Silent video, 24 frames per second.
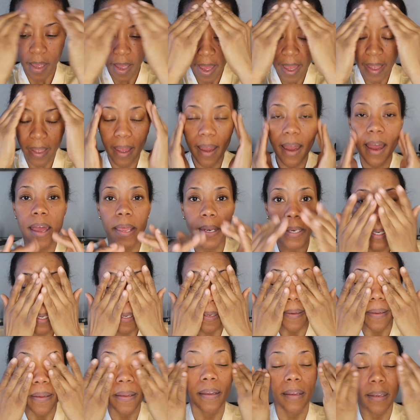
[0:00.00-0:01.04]
I got
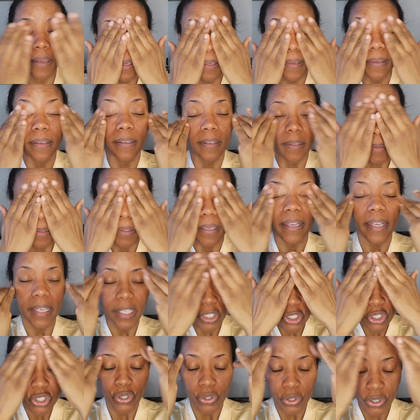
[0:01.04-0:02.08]

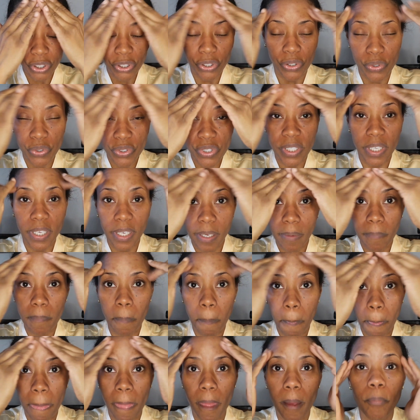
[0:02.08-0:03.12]
into
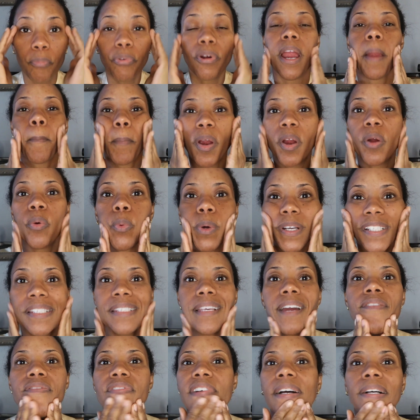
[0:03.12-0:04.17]
using primer once
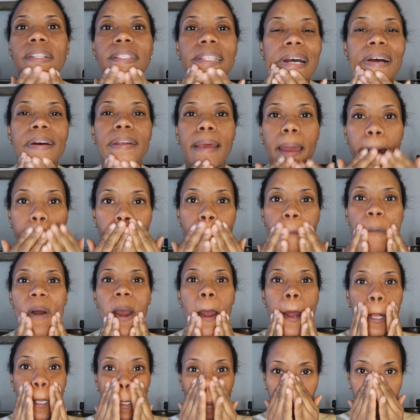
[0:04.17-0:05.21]
I found out how
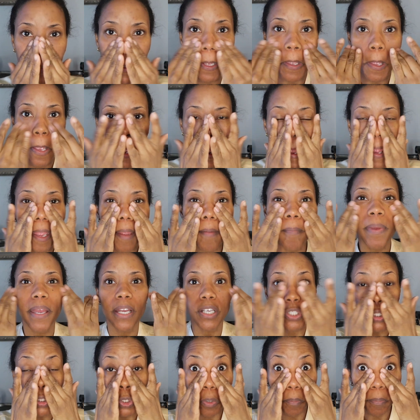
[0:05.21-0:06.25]
well it
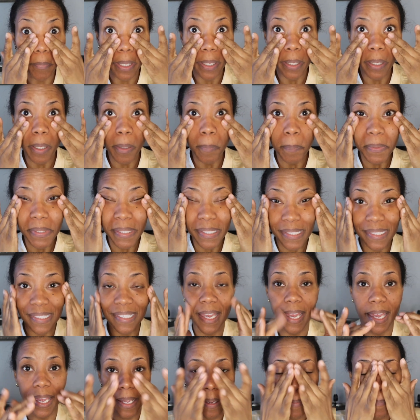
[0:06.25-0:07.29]
makes your makeup
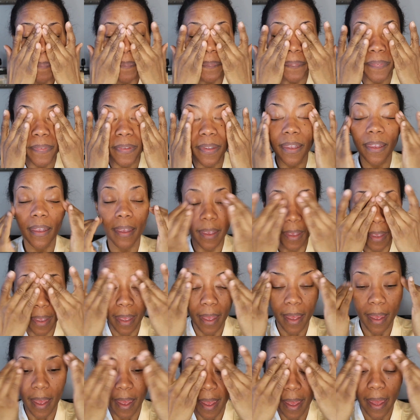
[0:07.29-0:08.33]
stay.
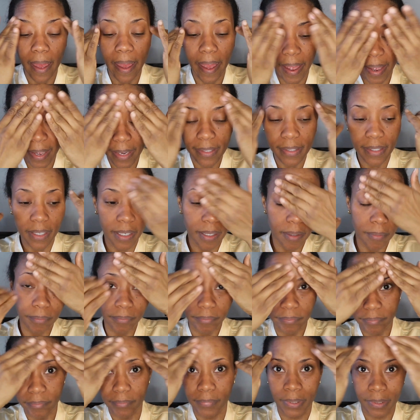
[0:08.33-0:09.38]
And to
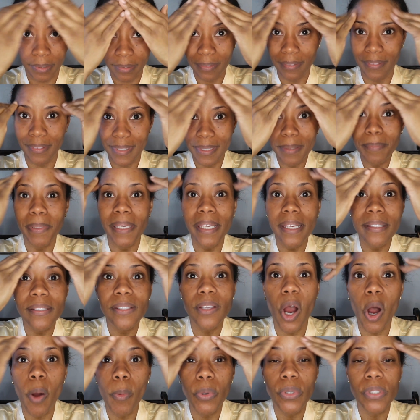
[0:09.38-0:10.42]
me, it's
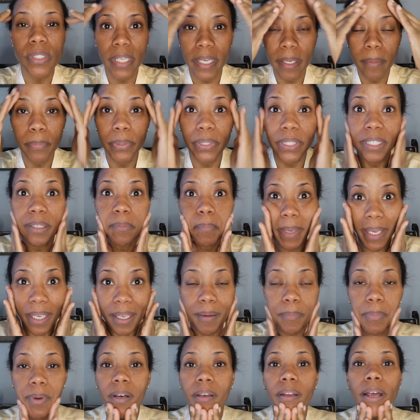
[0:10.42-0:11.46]
almost like putting
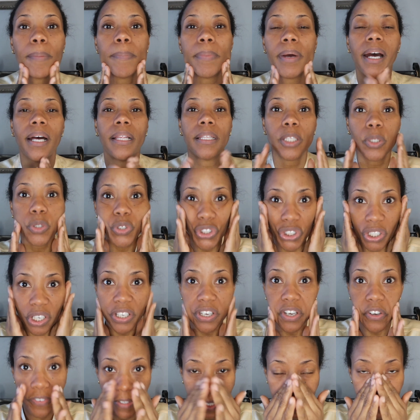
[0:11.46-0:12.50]
makeup on, lotion on
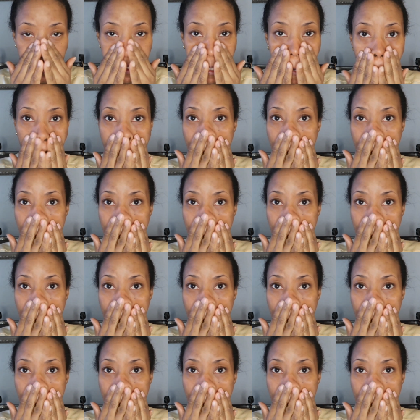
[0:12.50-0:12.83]
your face.